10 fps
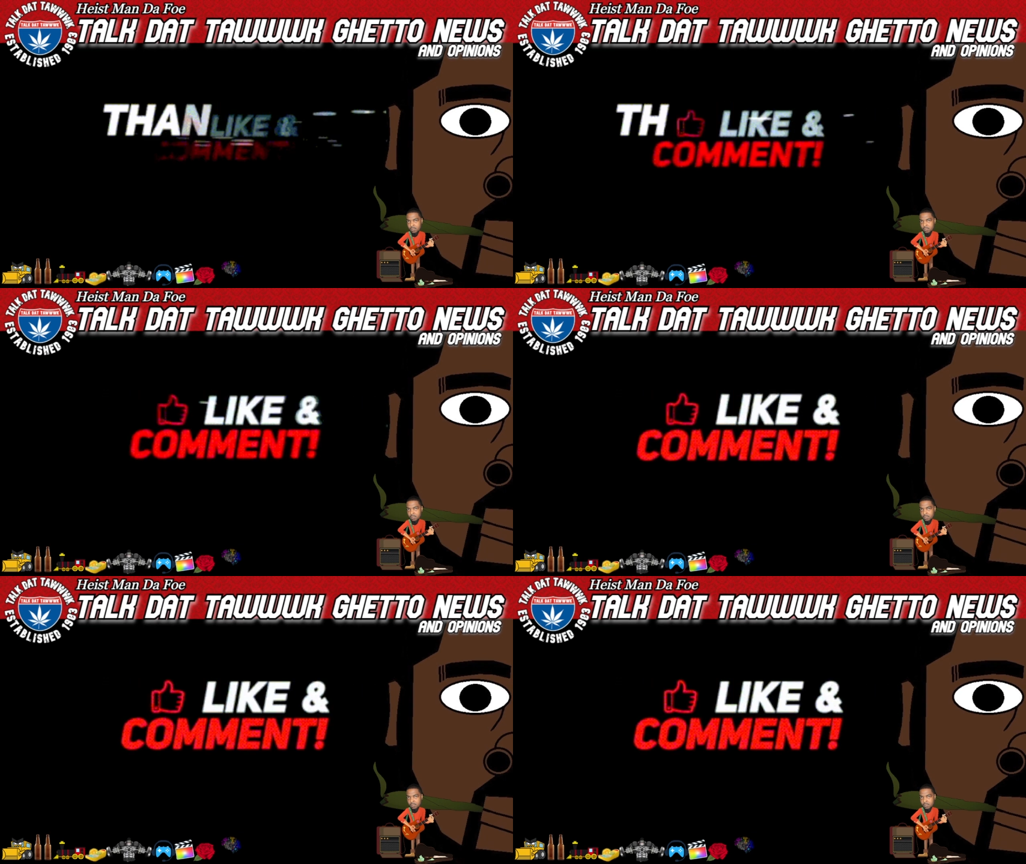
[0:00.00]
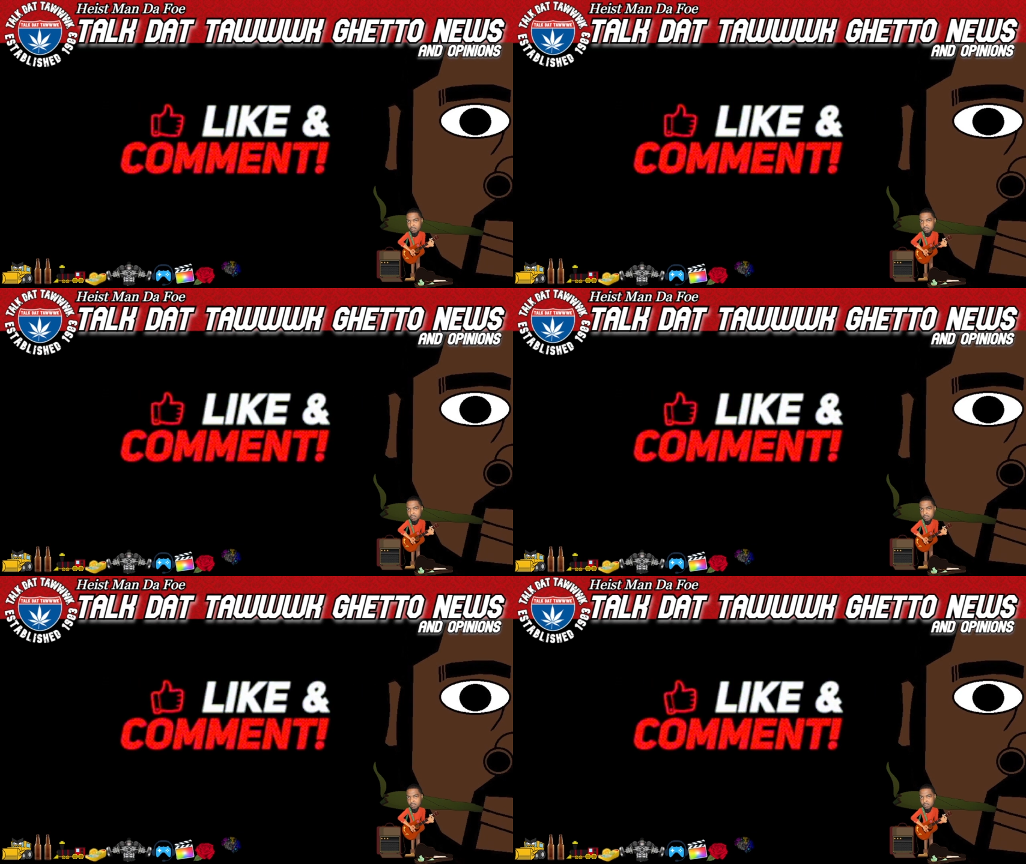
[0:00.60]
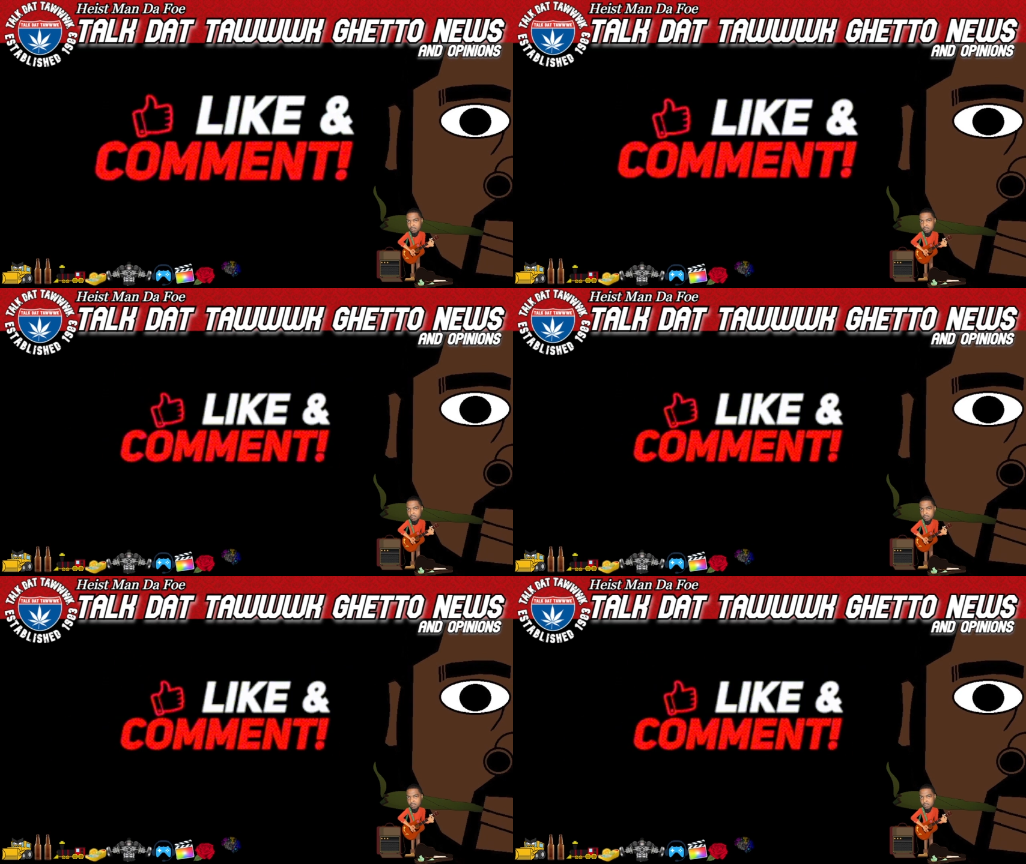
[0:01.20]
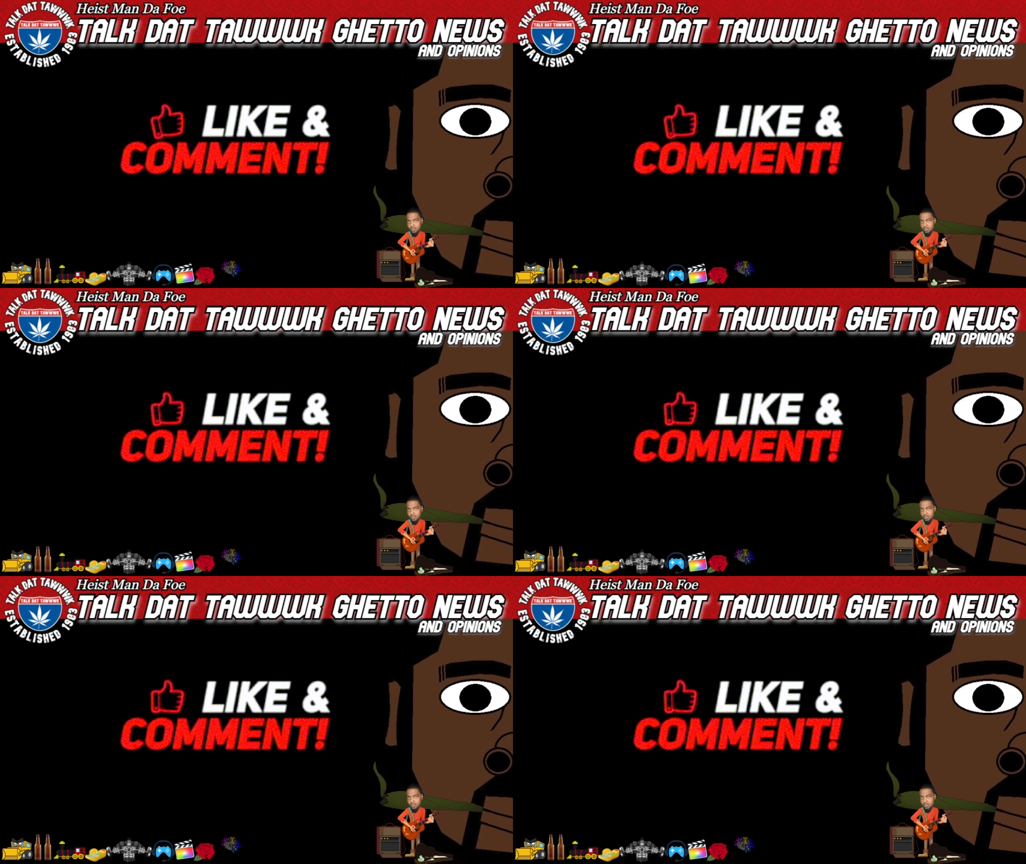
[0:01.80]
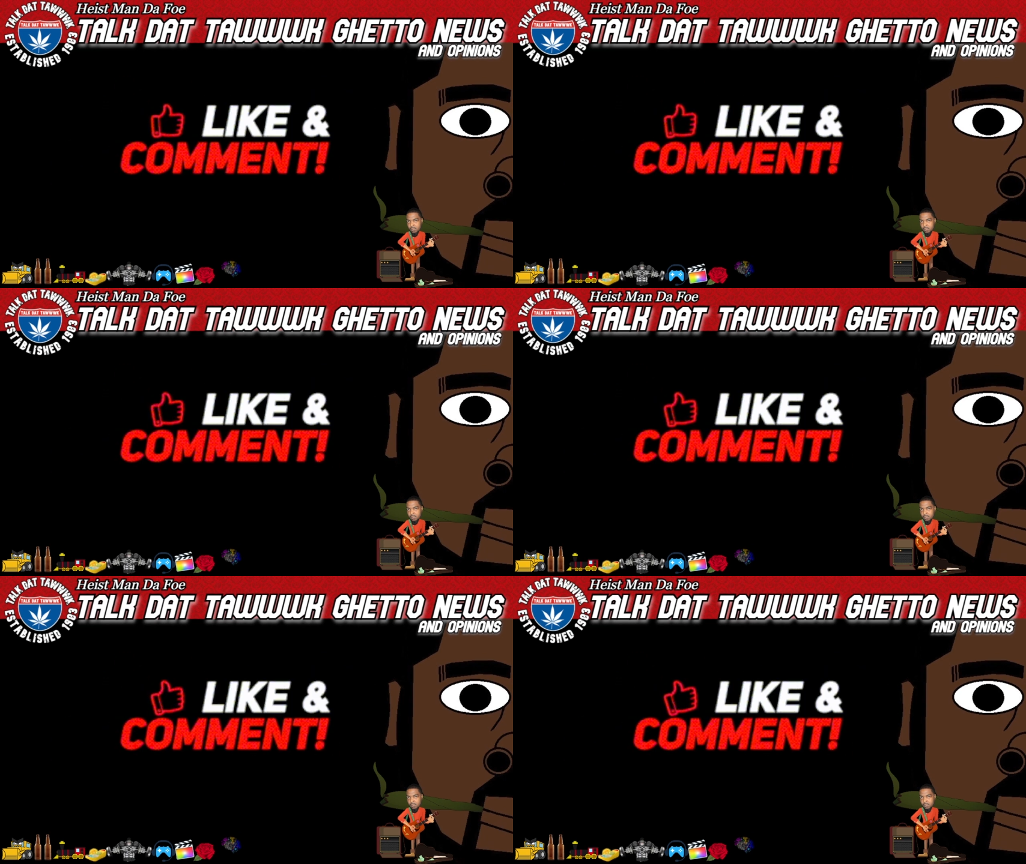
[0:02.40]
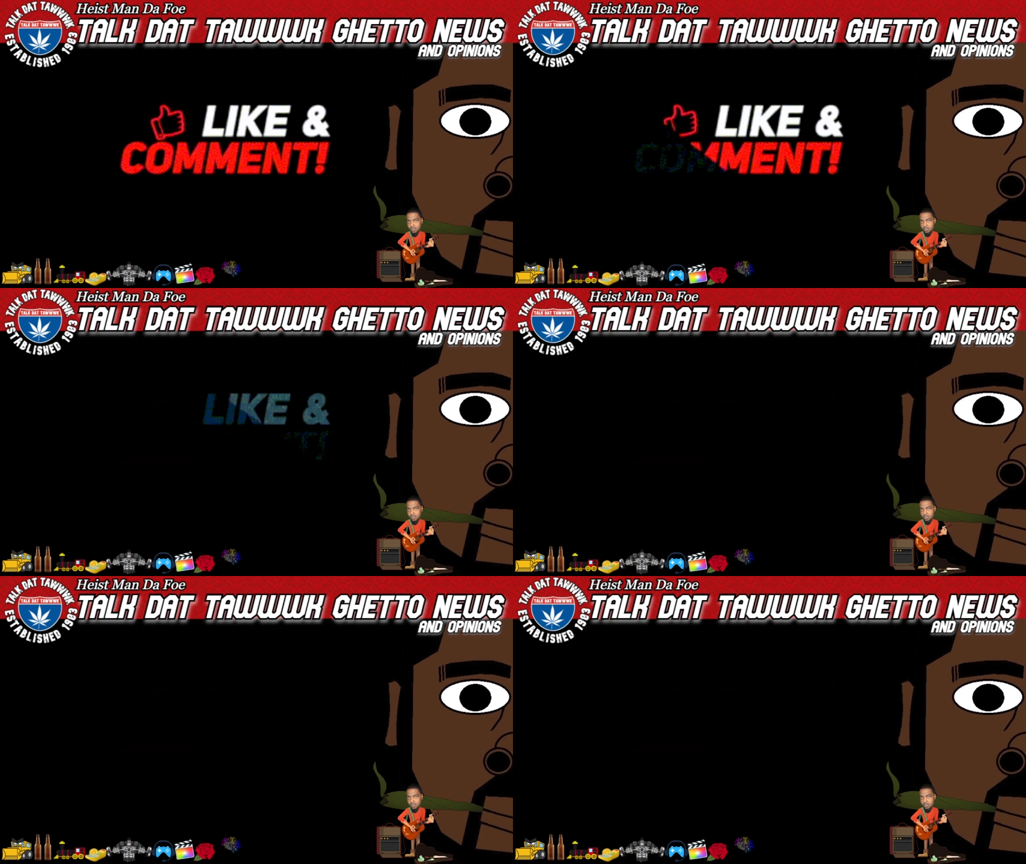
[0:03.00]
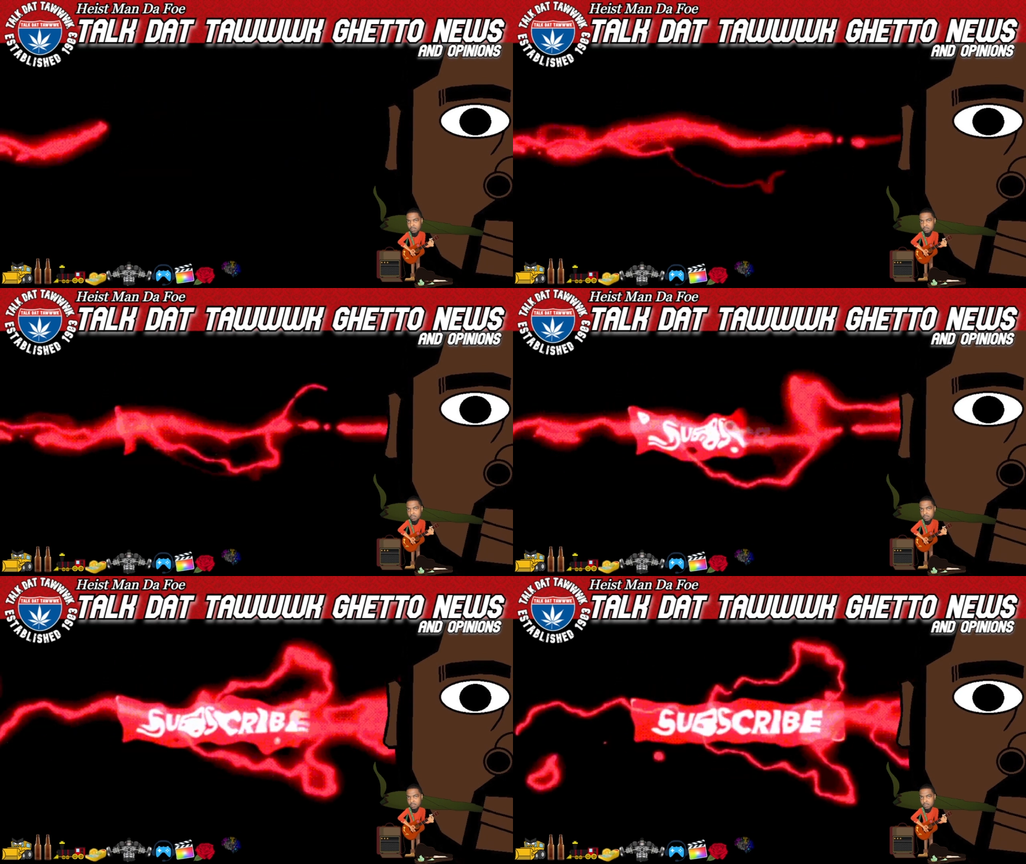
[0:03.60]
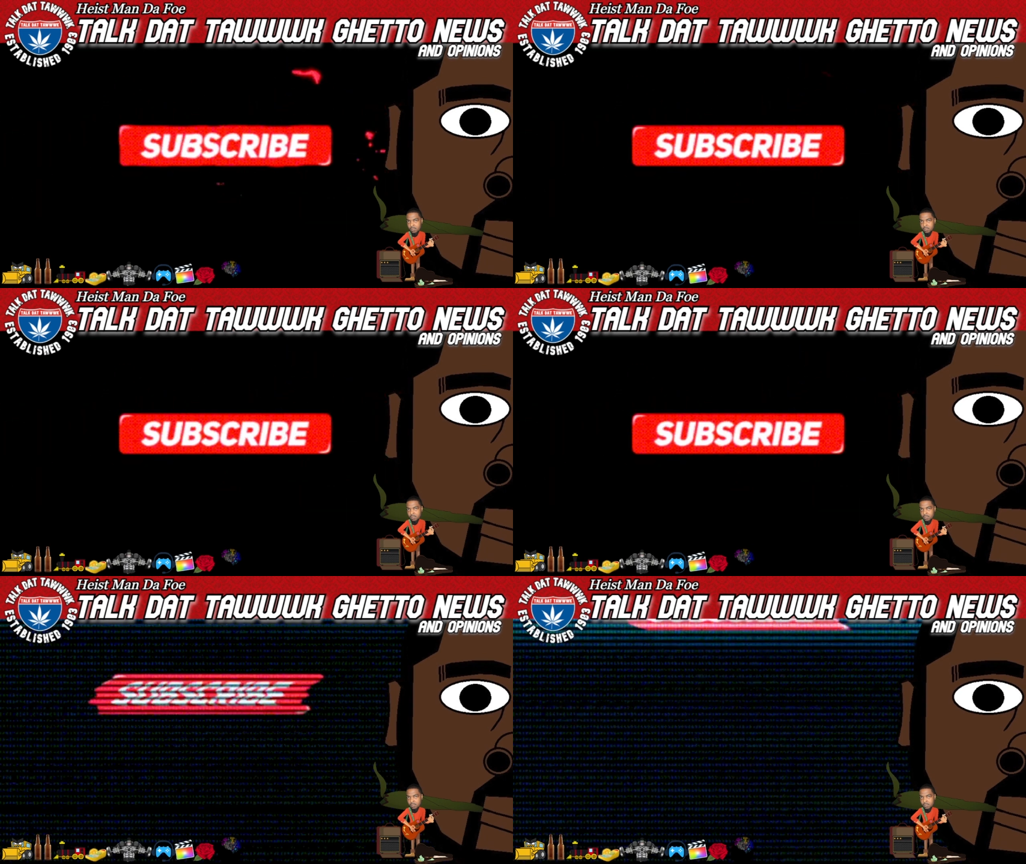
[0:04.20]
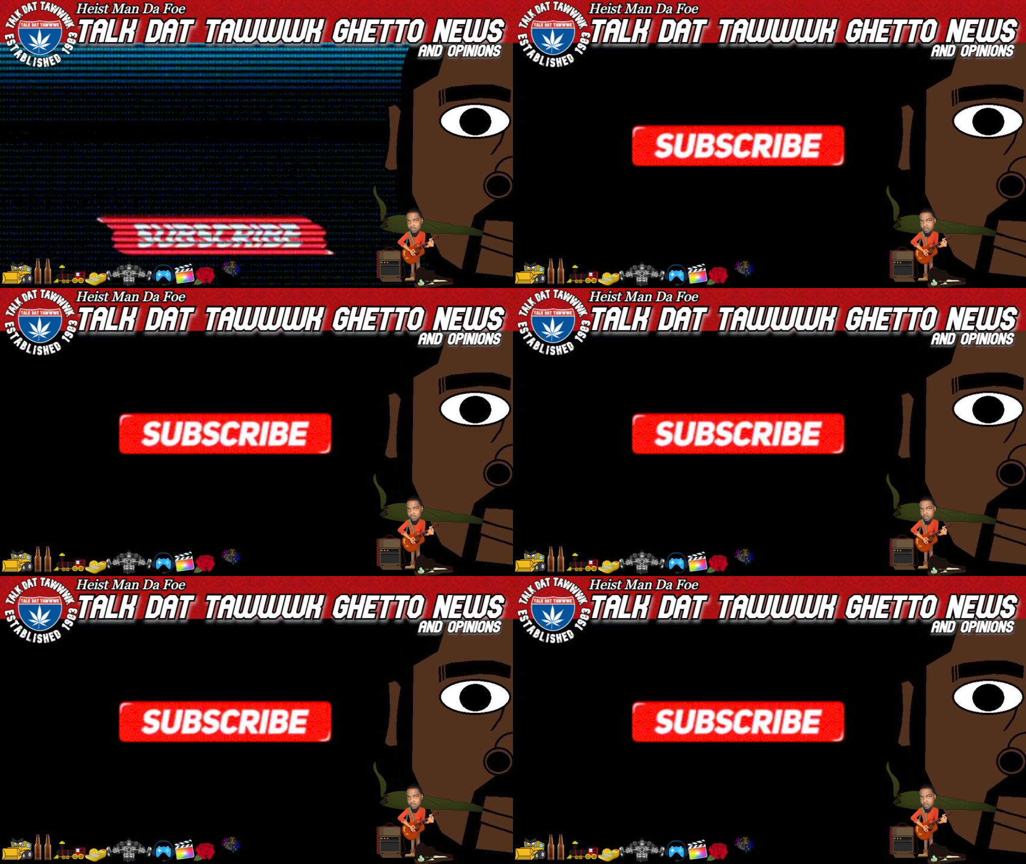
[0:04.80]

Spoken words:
No face is visible, so there are no lips to read.